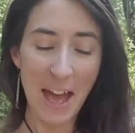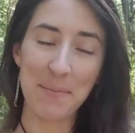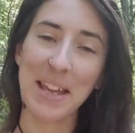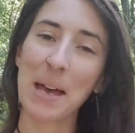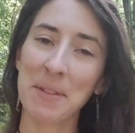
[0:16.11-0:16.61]

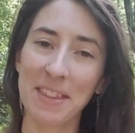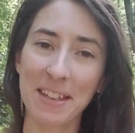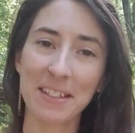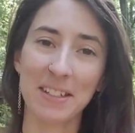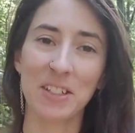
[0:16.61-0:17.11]
I'm
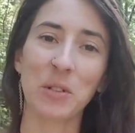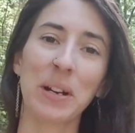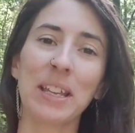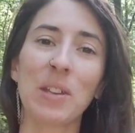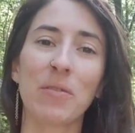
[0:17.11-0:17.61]
Tabitha,
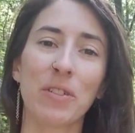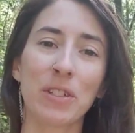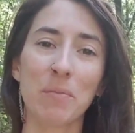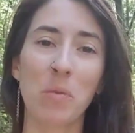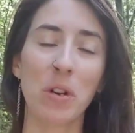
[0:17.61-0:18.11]
joining you for
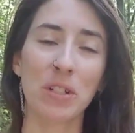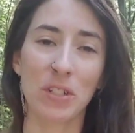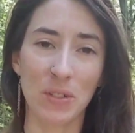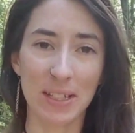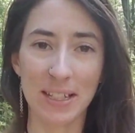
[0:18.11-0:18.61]
some more
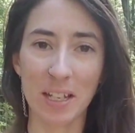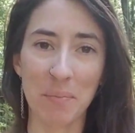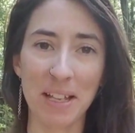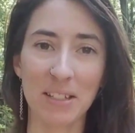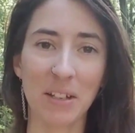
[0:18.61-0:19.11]
juicy
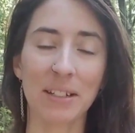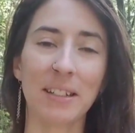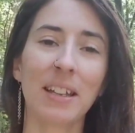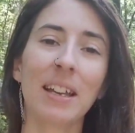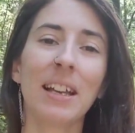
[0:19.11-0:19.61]
tidbits
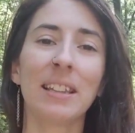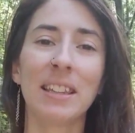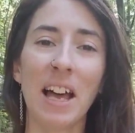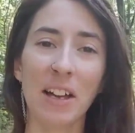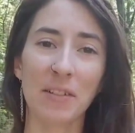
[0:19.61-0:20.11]
on
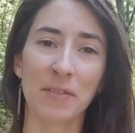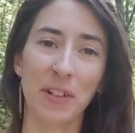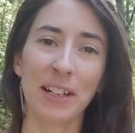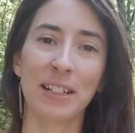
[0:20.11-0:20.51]
love,